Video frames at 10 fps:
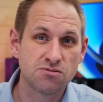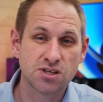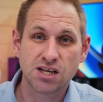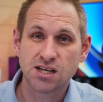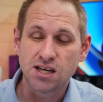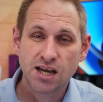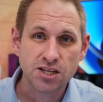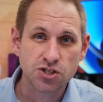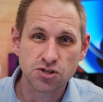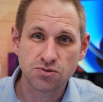you can edit
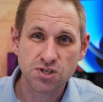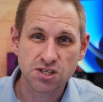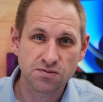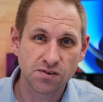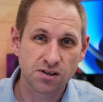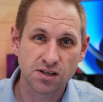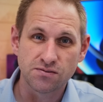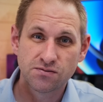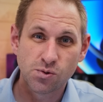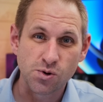H.265
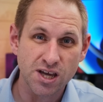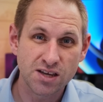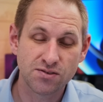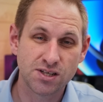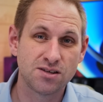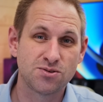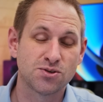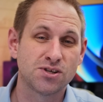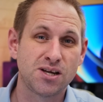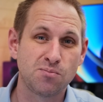4K videos on an